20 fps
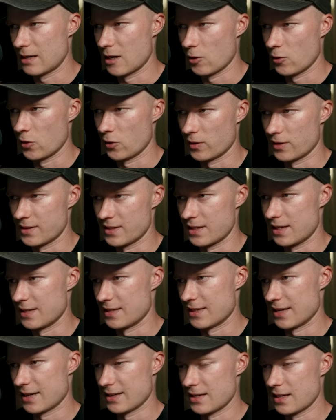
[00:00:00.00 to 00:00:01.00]
And now you can see
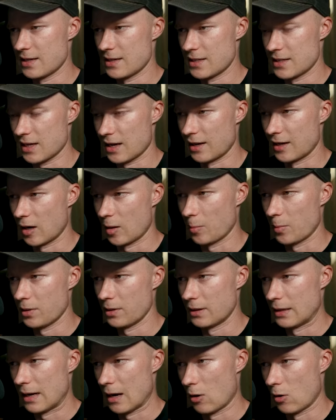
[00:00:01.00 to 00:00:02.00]
it says sign
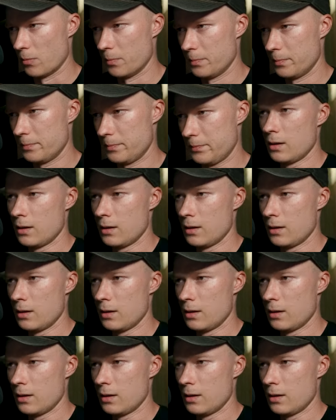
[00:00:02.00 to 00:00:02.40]
up now.